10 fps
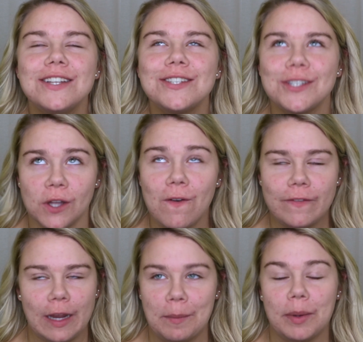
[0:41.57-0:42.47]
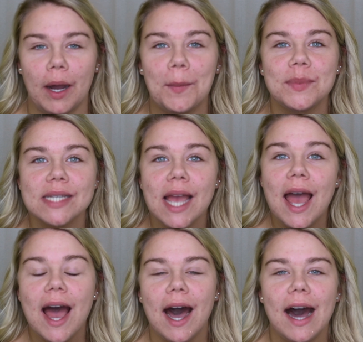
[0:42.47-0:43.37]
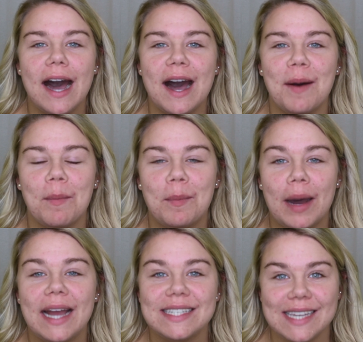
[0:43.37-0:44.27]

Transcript: So freaking pumped. But